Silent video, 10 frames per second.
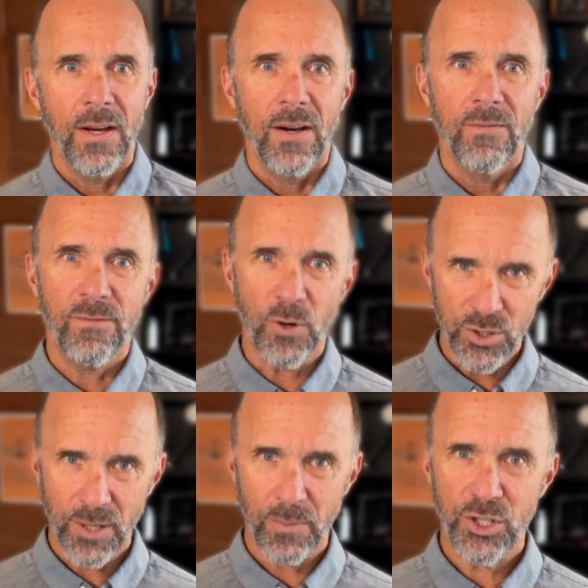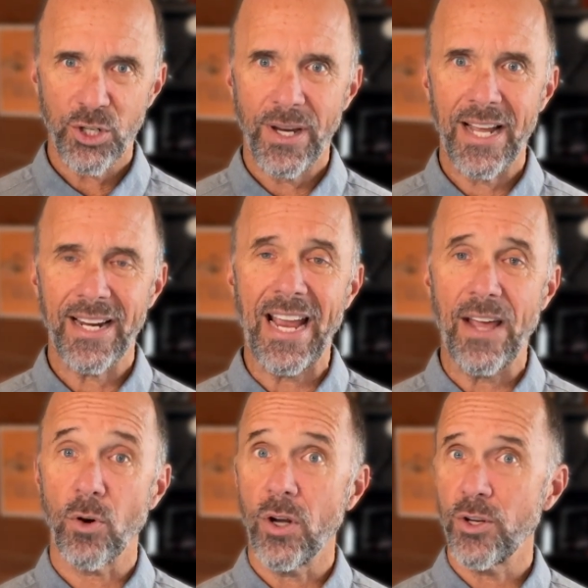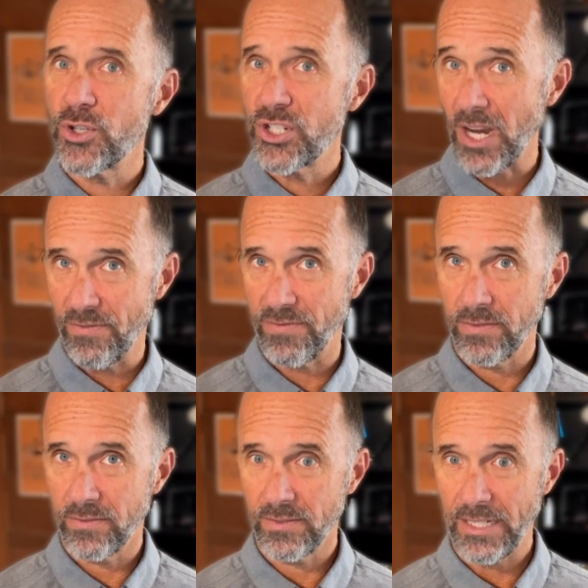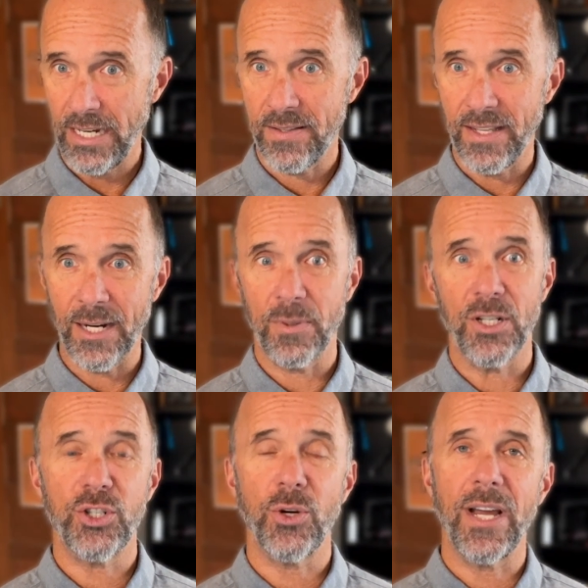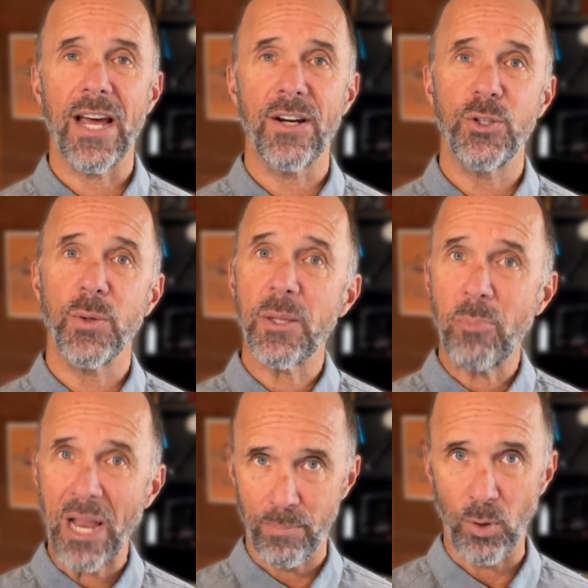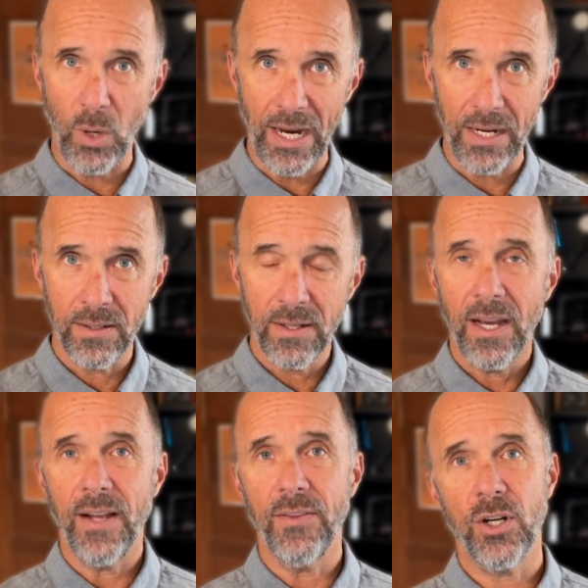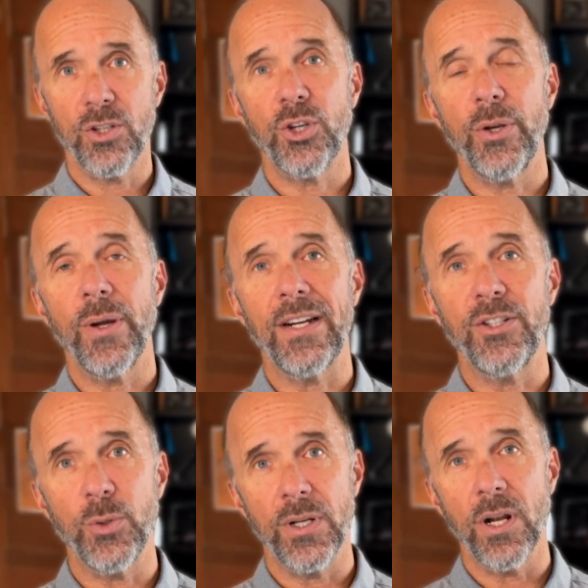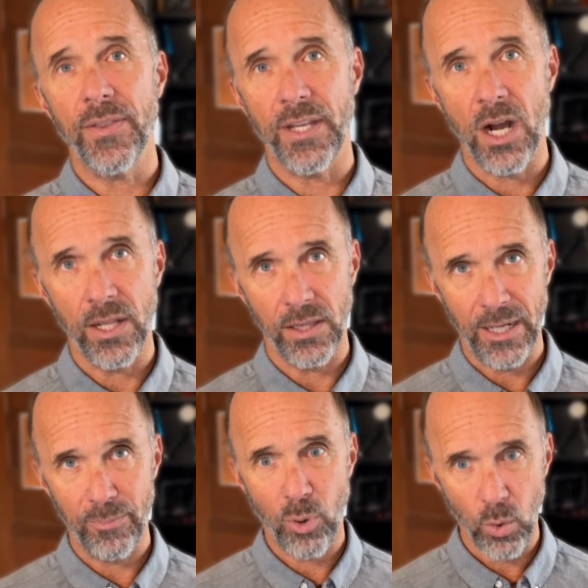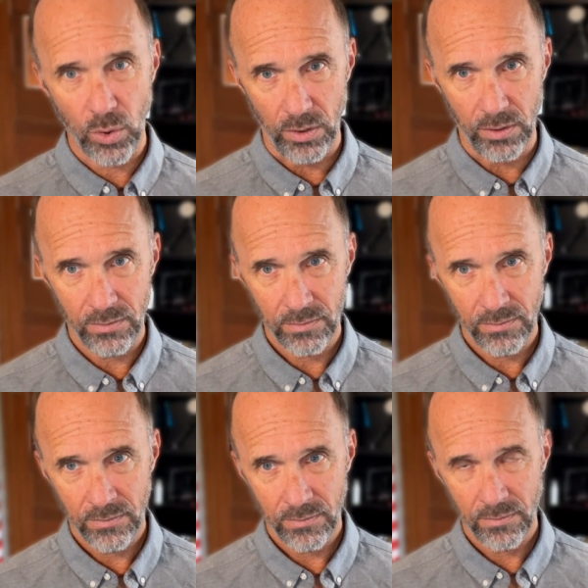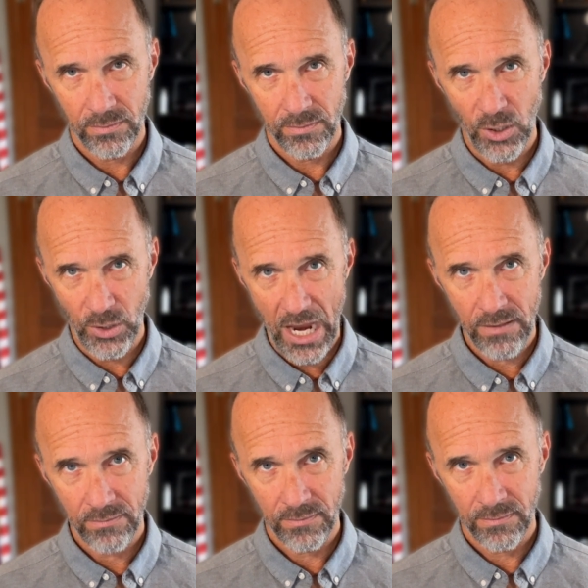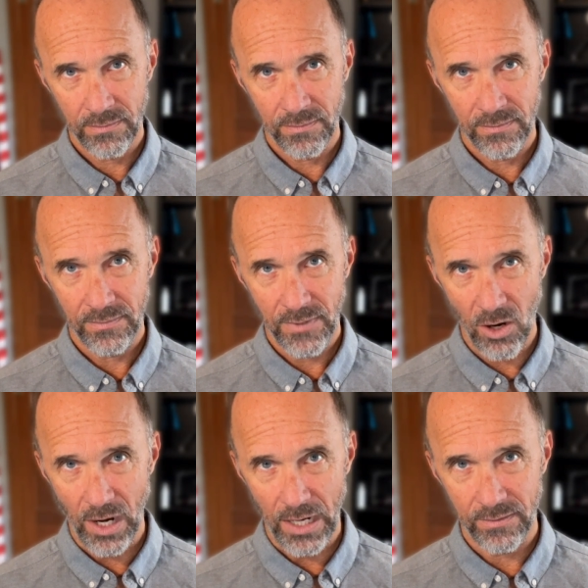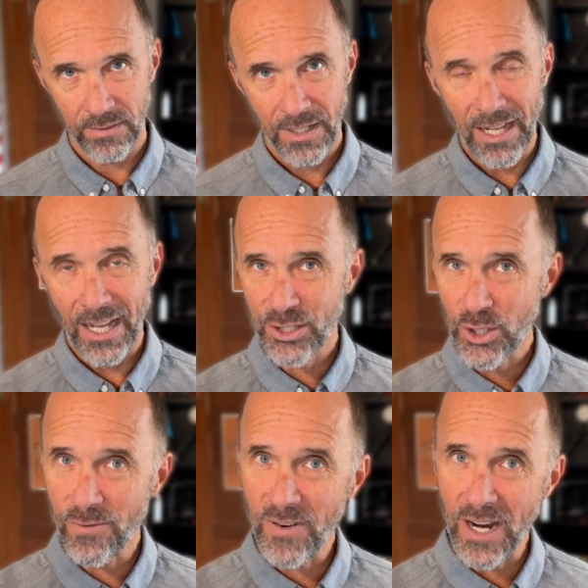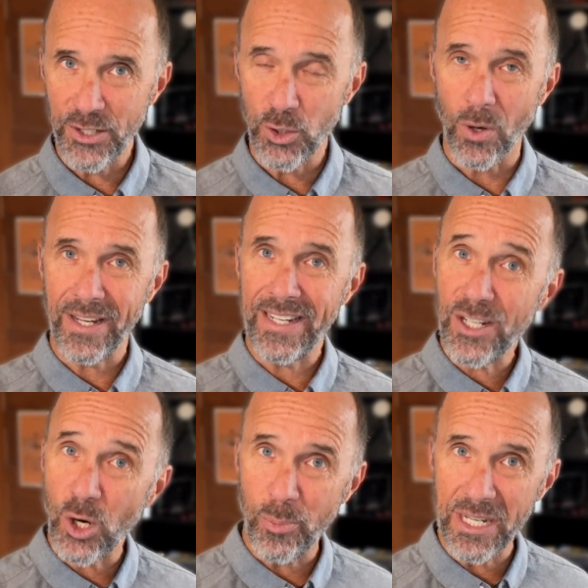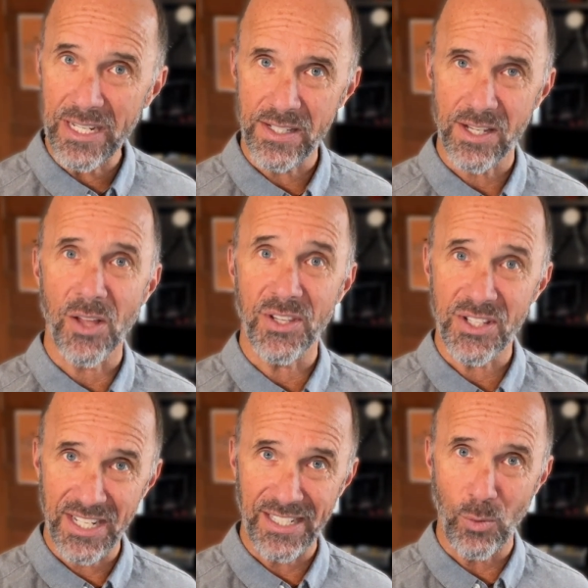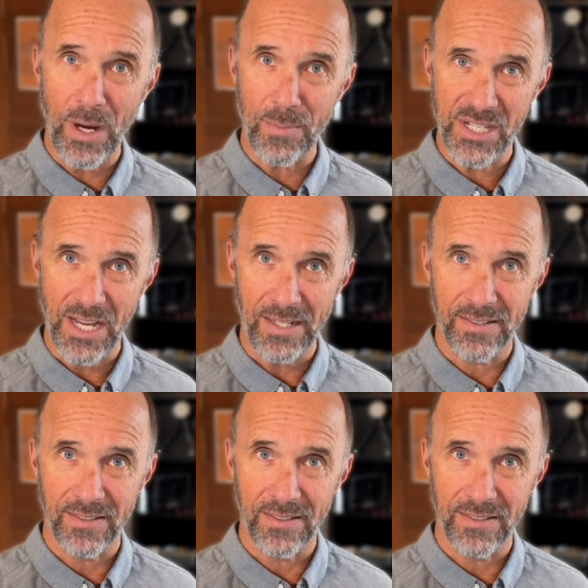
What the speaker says: First, I'm going to show you how to gather all your stuff. Okay? Then I'm going to show you how to do it the paper way, and then I'll show you how to do it on the online portal. Okay? All right. Let's go find your EOBs on the Signa website.